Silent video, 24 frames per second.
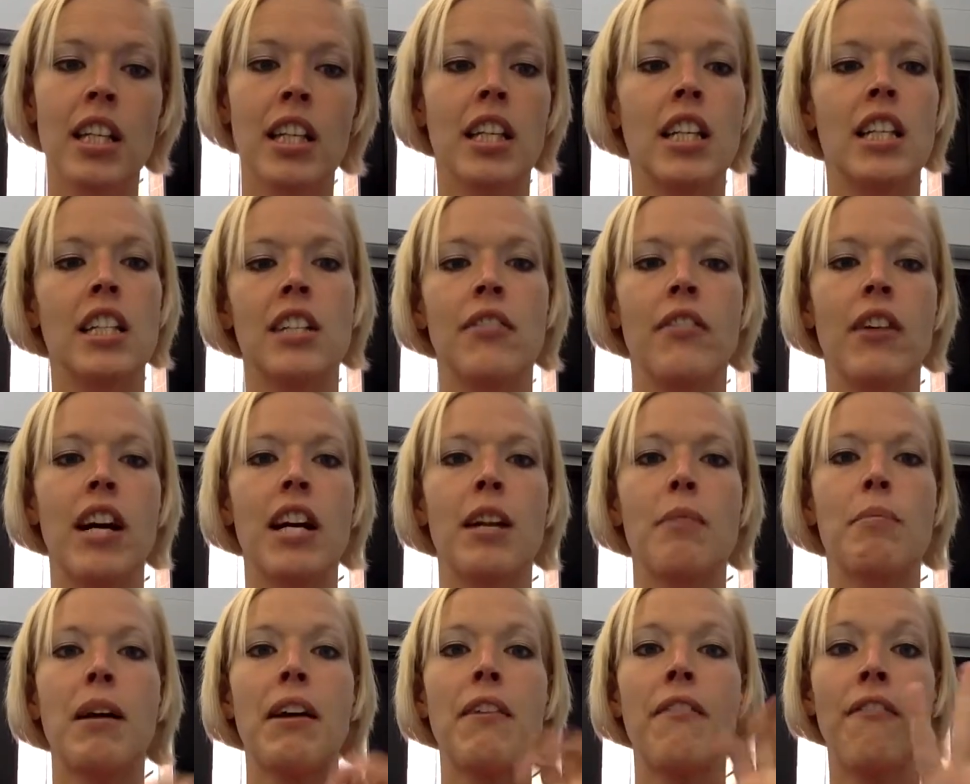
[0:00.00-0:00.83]
you divide
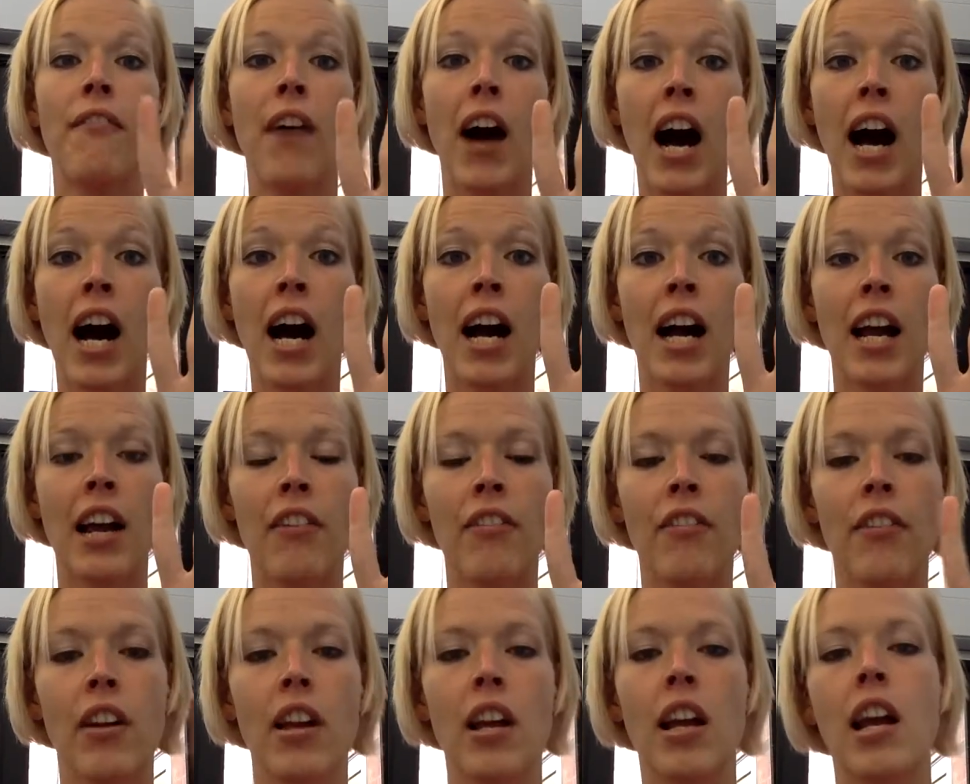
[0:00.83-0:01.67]
it by
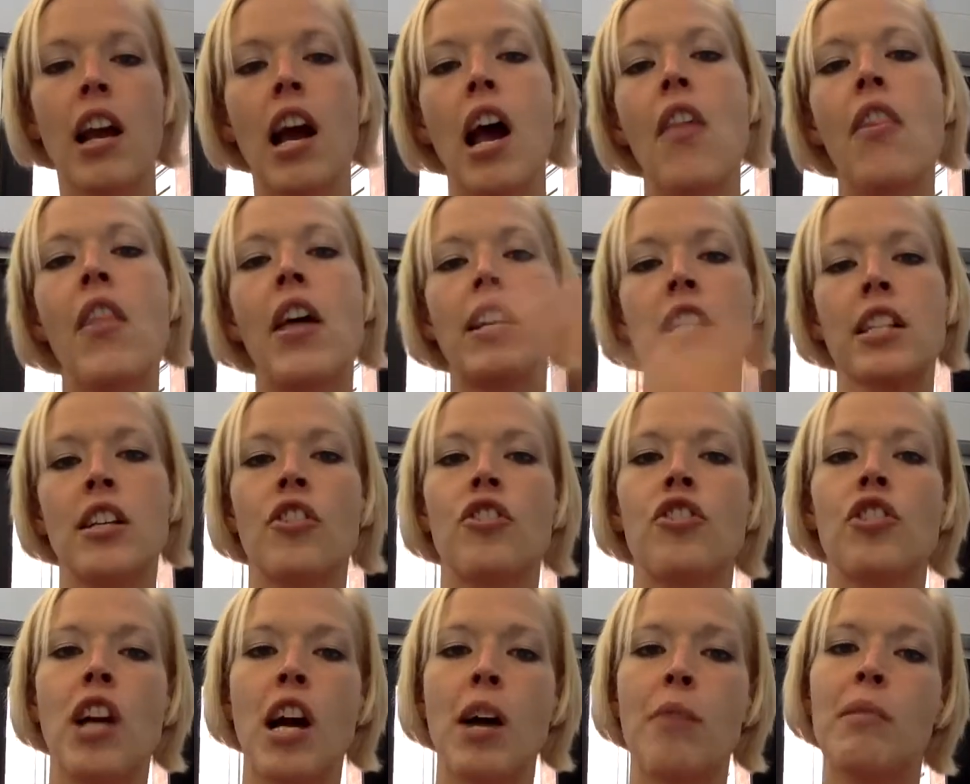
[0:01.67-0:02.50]
5, and that
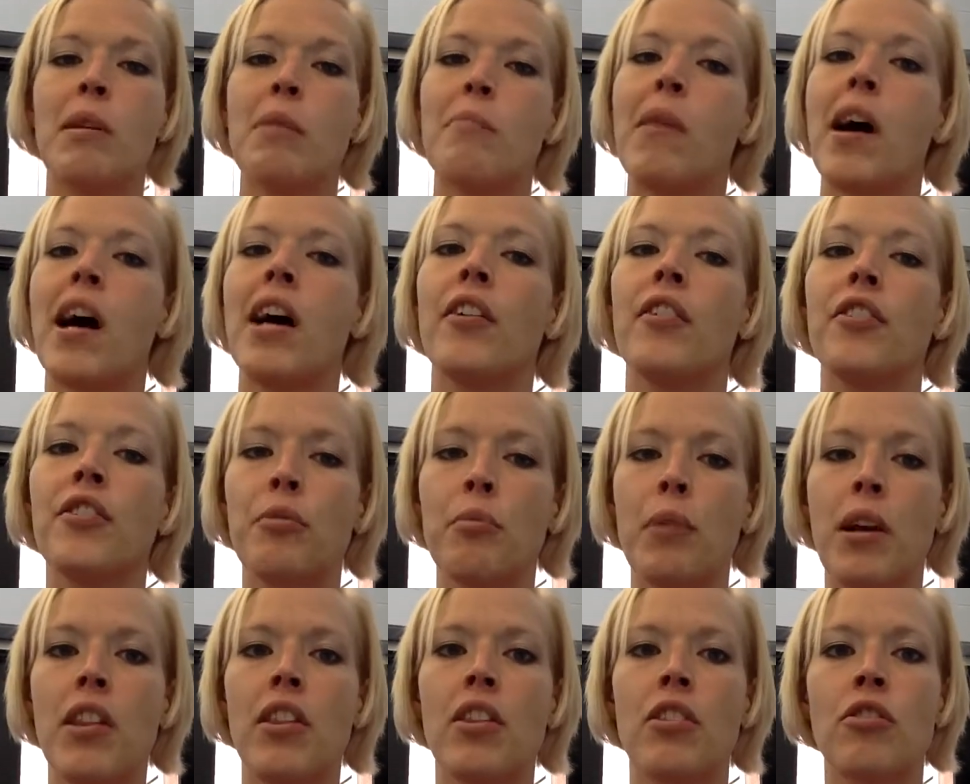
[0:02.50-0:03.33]
tells you how many miles
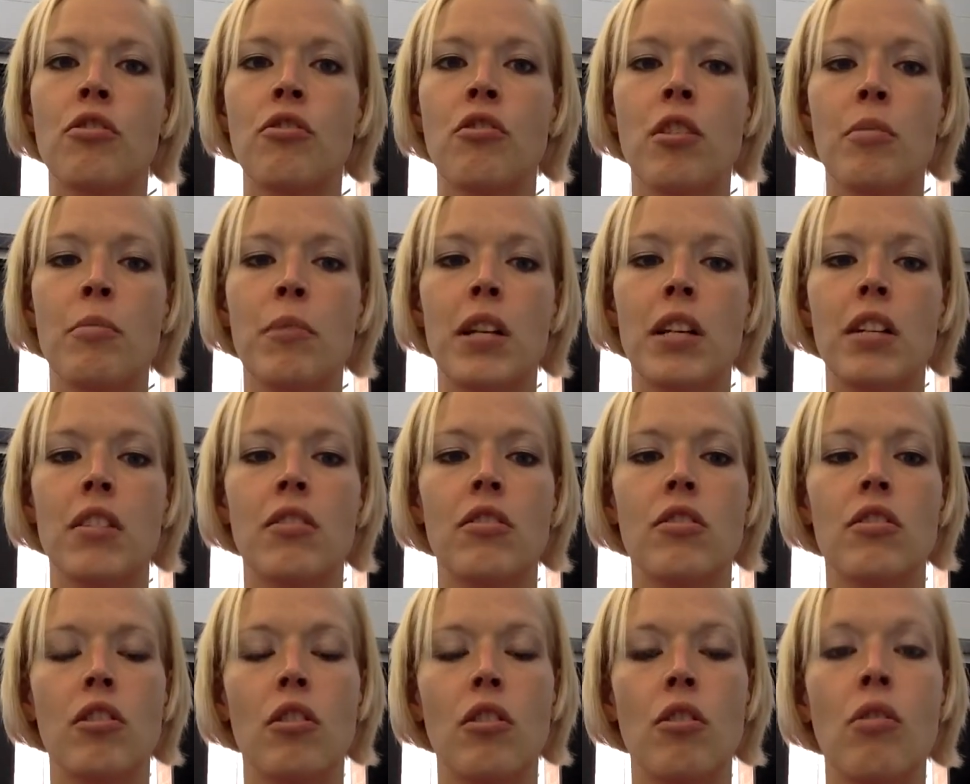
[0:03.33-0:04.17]
away the storm is.
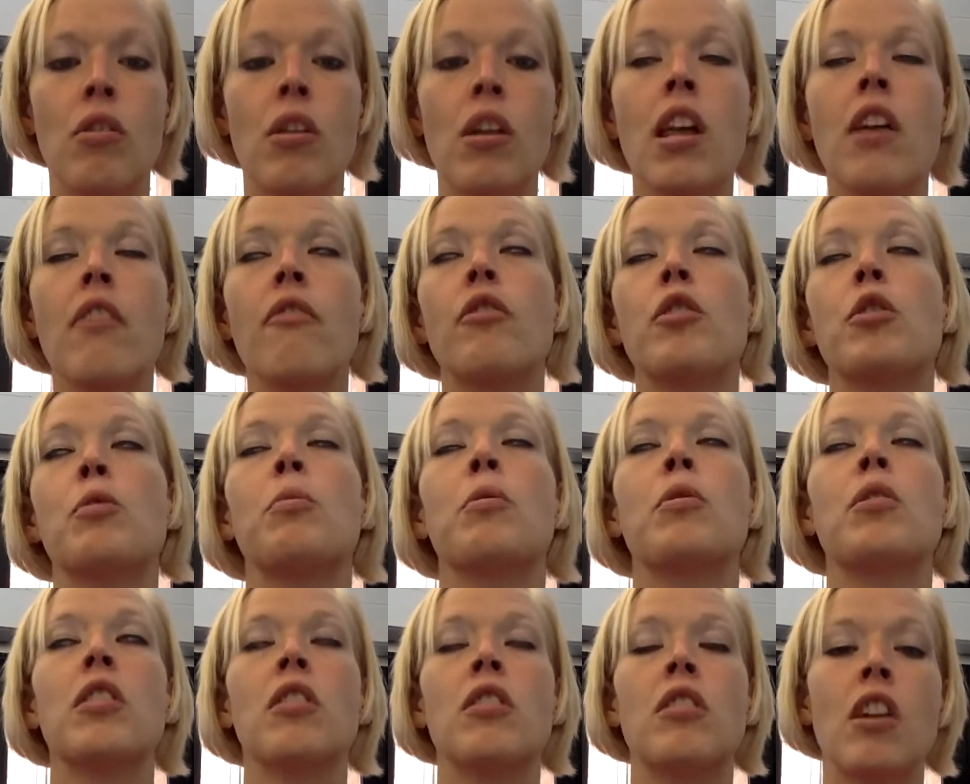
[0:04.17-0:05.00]
So if we're
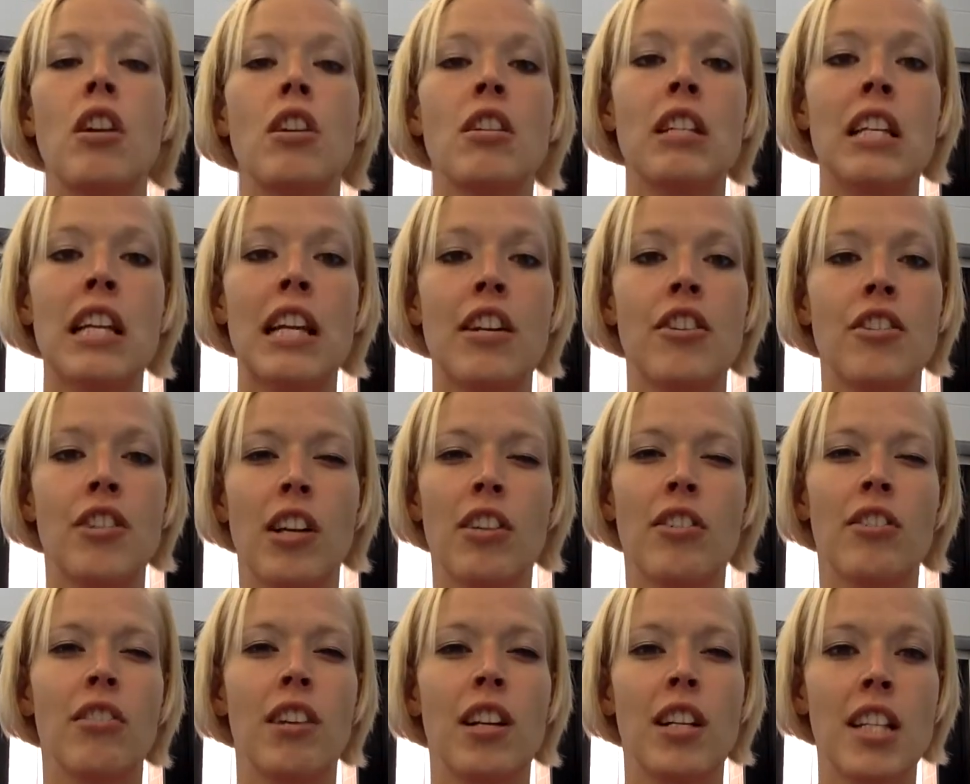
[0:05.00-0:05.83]
supposed to start seeking
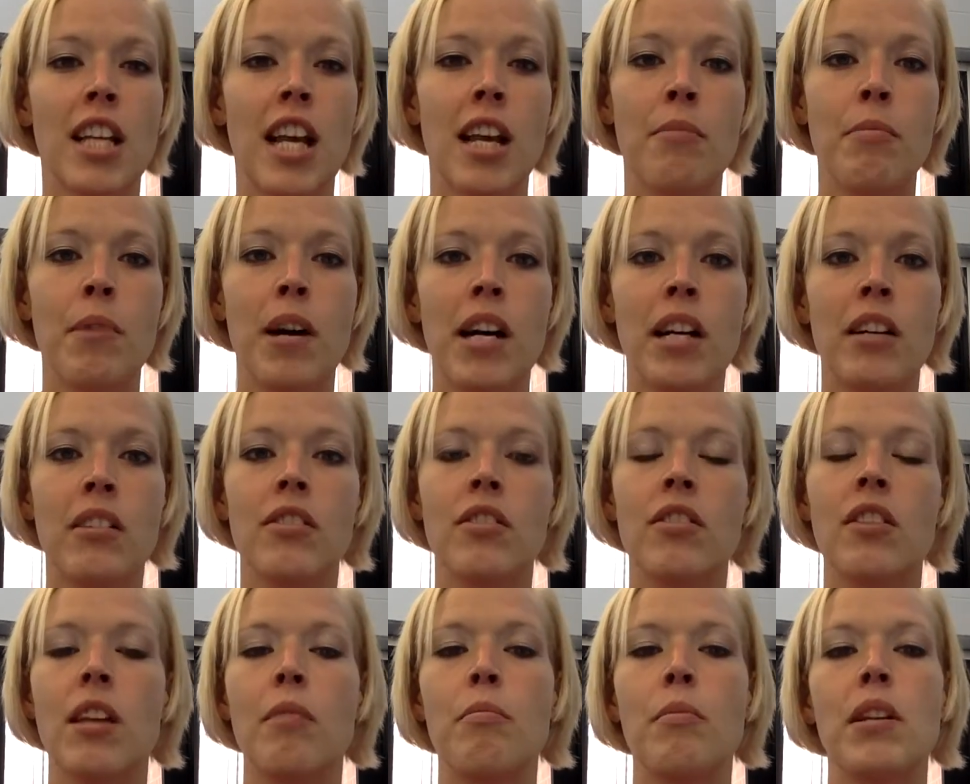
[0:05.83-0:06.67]
shelter at 10
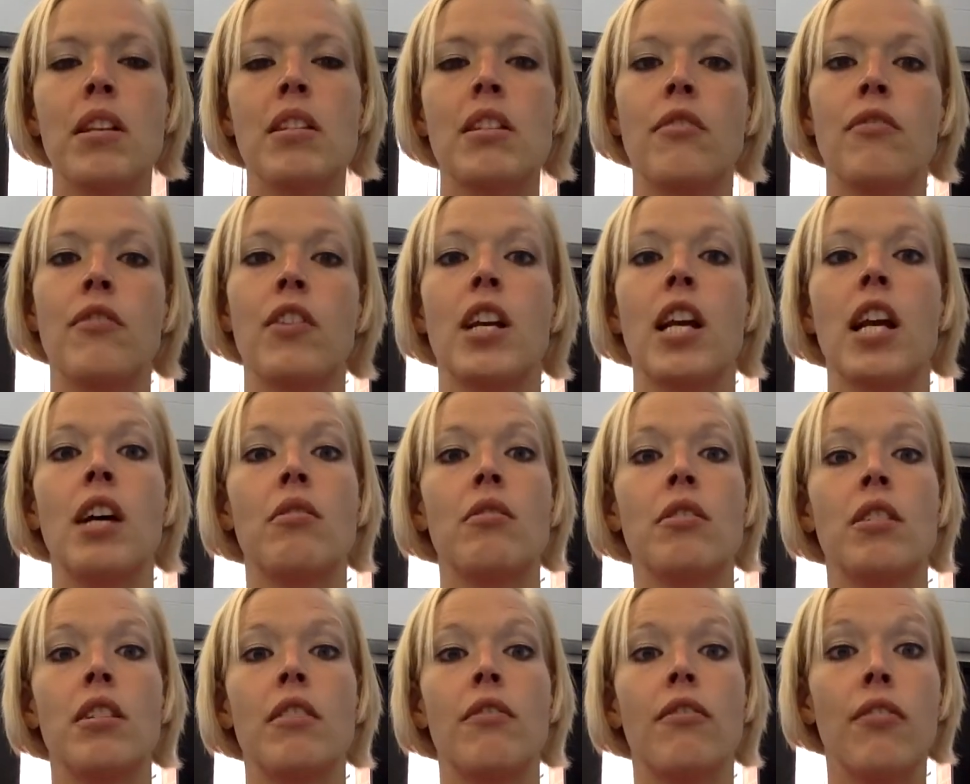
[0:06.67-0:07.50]
miles, that means if you
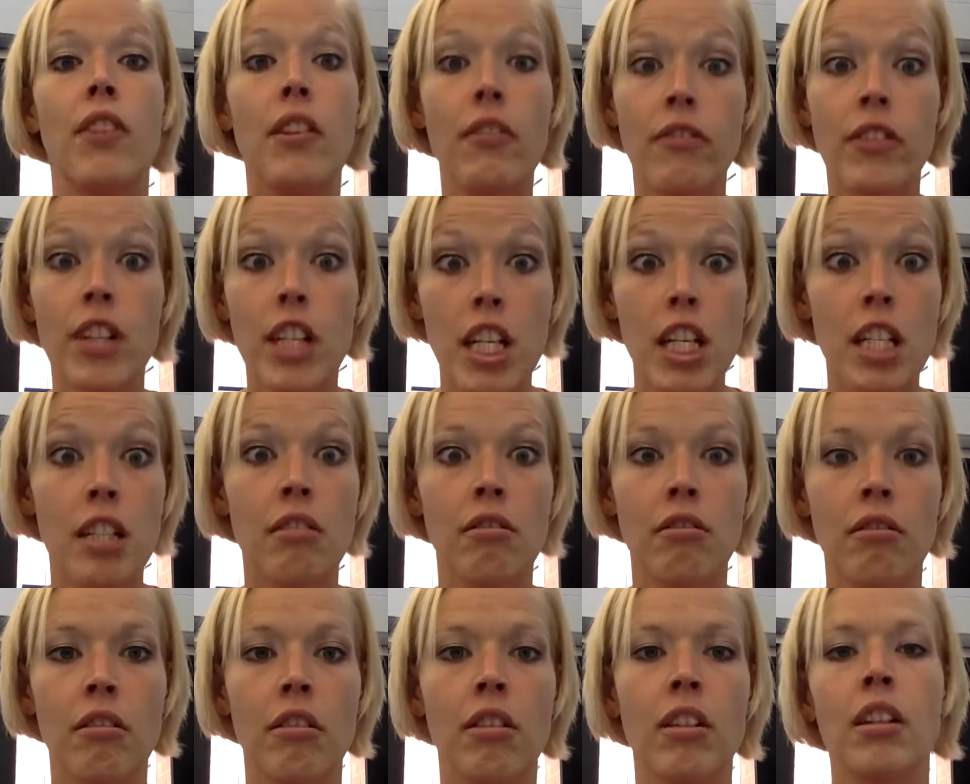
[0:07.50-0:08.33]
count to 50,
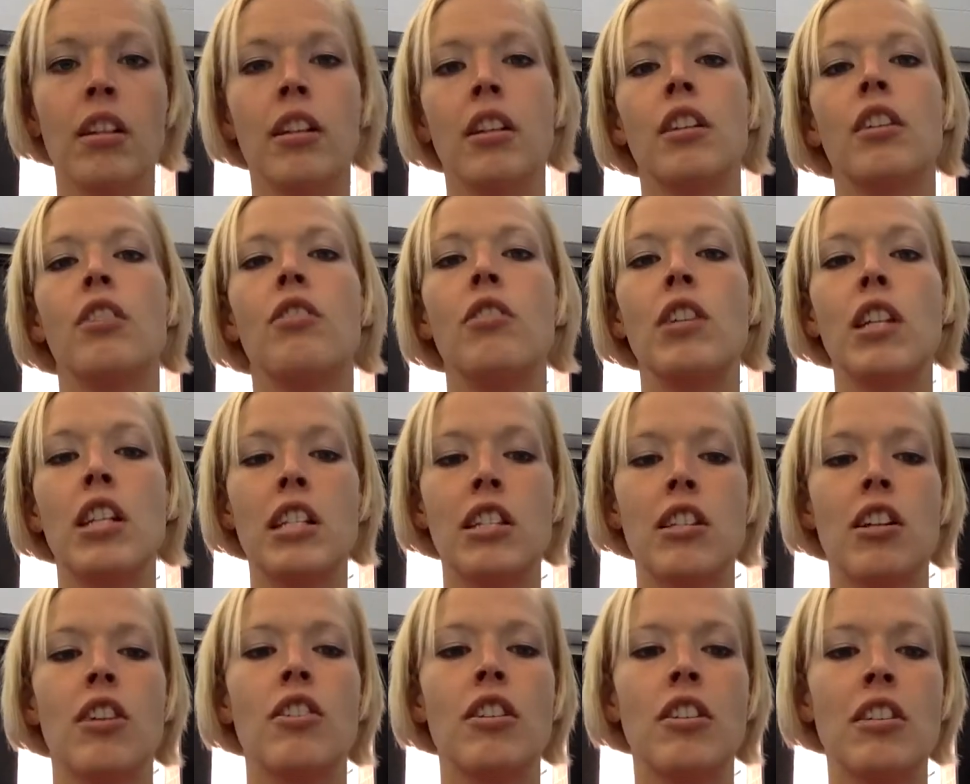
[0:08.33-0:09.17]
you need to
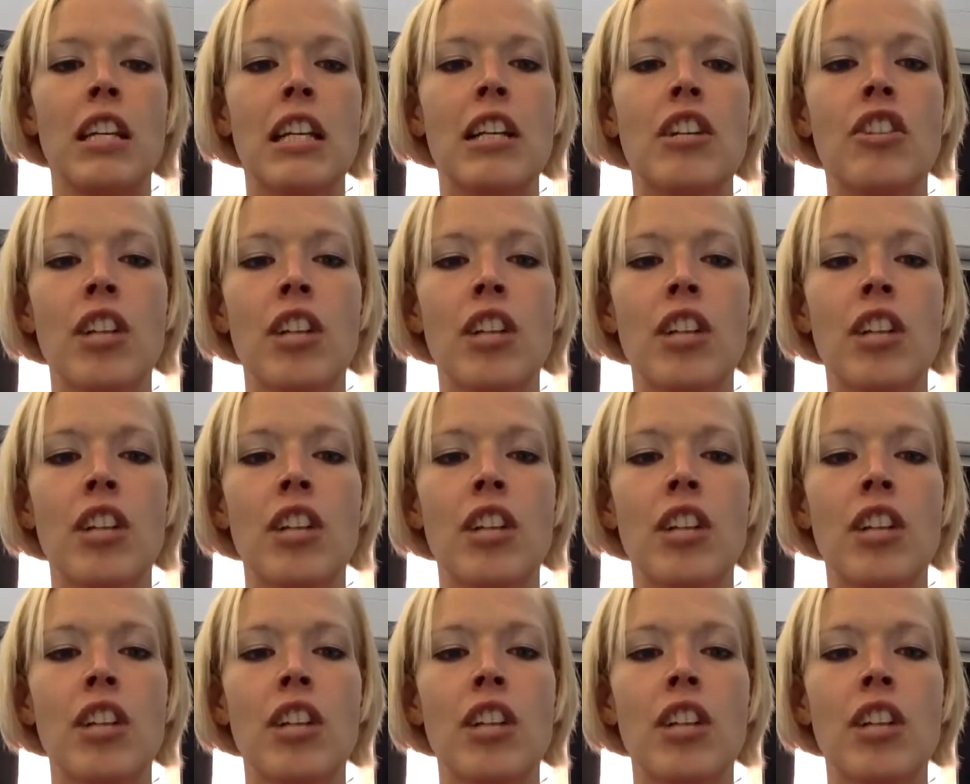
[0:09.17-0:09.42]
start to seek